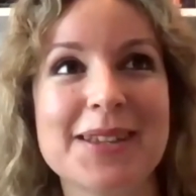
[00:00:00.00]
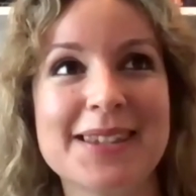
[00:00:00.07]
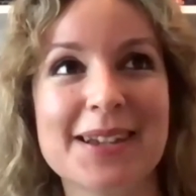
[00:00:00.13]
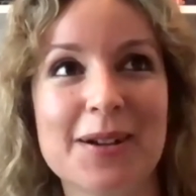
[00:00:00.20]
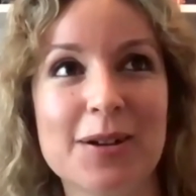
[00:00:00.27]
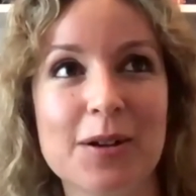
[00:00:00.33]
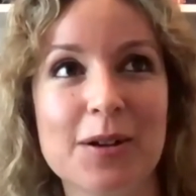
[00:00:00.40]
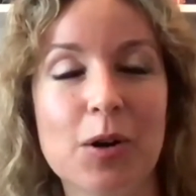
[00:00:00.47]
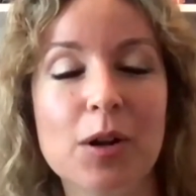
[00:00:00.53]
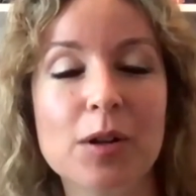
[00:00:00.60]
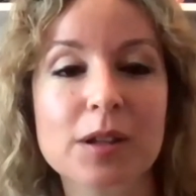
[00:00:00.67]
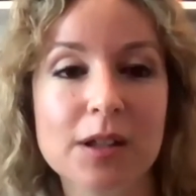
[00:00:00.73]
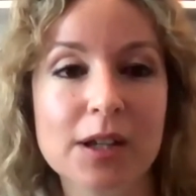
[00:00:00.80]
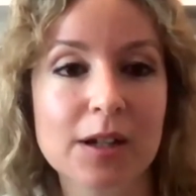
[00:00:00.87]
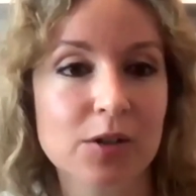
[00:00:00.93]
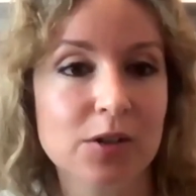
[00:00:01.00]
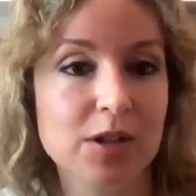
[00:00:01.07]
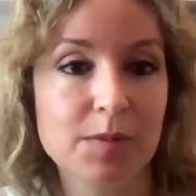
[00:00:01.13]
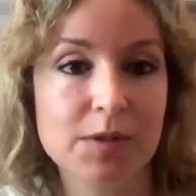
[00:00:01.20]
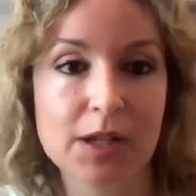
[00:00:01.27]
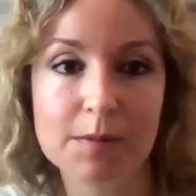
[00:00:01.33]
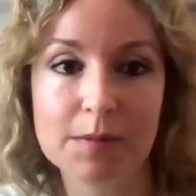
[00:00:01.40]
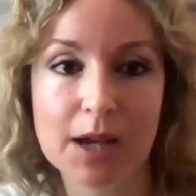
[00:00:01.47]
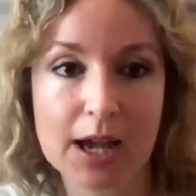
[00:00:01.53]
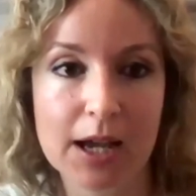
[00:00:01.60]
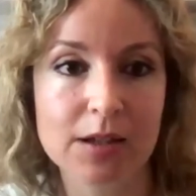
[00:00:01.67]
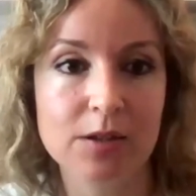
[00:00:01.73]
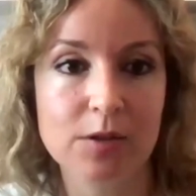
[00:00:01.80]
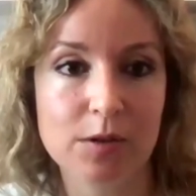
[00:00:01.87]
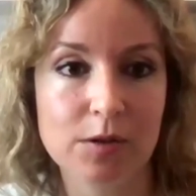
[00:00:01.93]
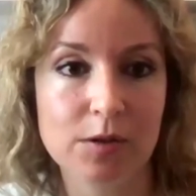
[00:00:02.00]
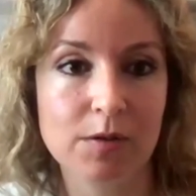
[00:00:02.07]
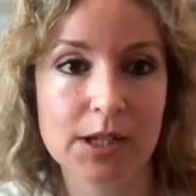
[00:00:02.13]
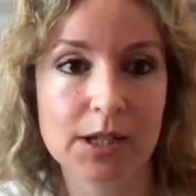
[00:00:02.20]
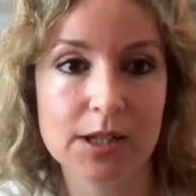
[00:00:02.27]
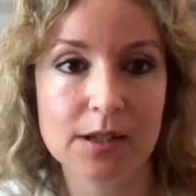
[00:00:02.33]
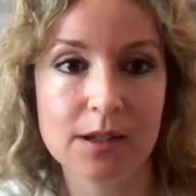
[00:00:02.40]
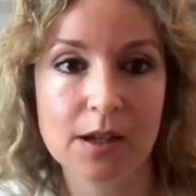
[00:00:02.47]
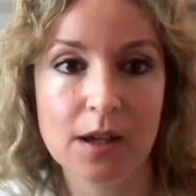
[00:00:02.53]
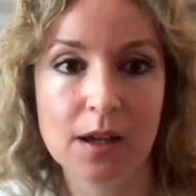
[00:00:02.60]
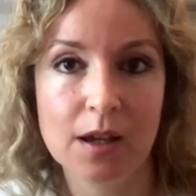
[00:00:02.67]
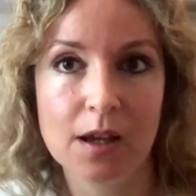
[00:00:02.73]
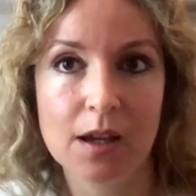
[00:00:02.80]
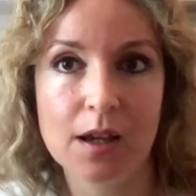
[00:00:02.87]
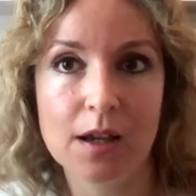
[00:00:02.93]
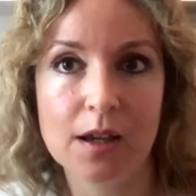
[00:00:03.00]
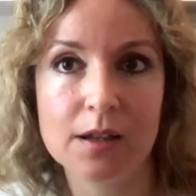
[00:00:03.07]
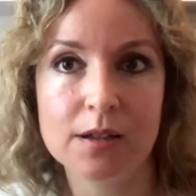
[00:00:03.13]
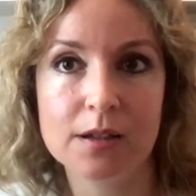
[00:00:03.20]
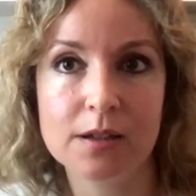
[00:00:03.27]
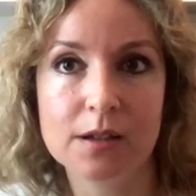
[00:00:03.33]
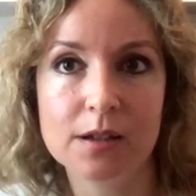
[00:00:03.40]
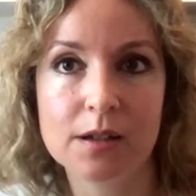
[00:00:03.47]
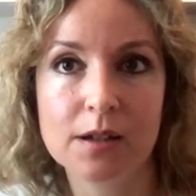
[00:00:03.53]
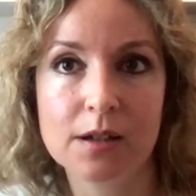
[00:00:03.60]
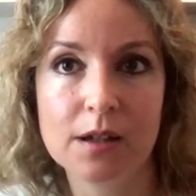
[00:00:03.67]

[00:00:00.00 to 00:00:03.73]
but all the leadership team has to do this, and